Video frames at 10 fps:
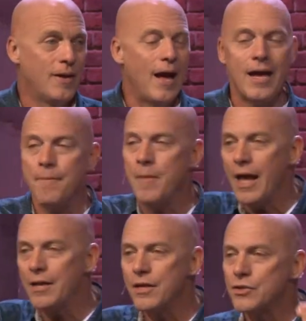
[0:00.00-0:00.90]
And
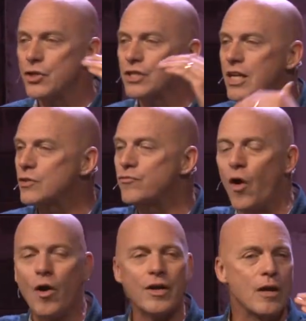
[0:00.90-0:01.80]
it just gets
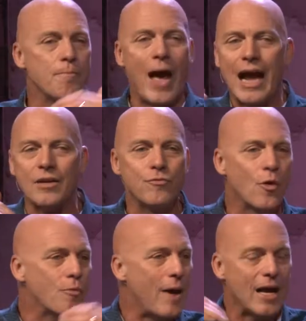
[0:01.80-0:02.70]
volleying back and
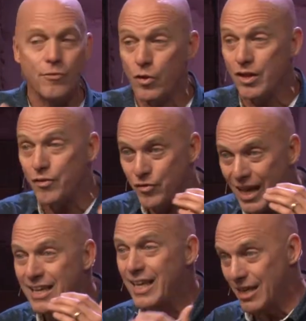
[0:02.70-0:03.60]
forth, back and forth. And if
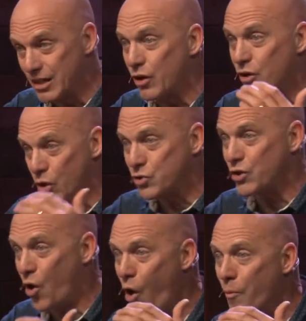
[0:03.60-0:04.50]
that hit a little close
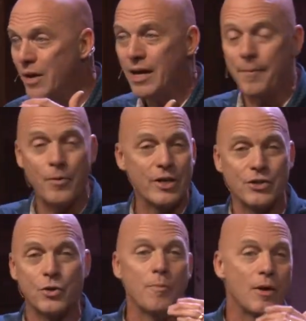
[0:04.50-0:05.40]
to home, I mean, we
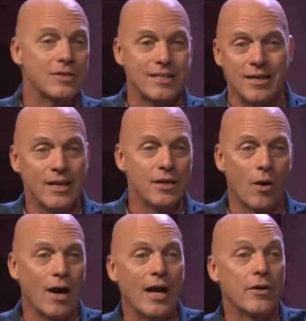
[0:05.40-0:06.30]
could do about,
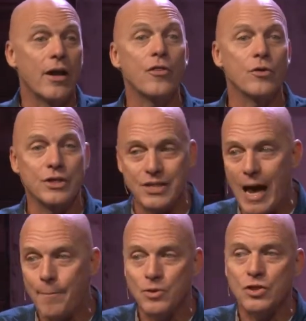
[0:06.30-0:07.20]
100 other
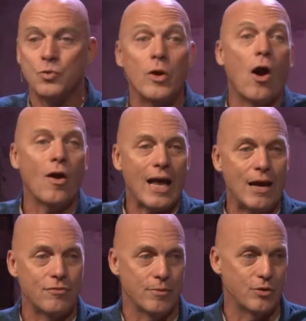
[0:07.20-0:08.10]
examples, because we all
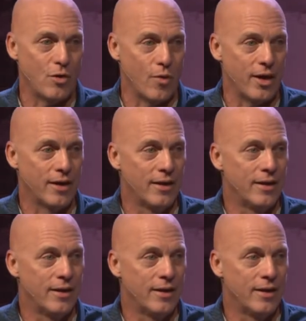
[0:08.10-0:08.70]
have them, don't we?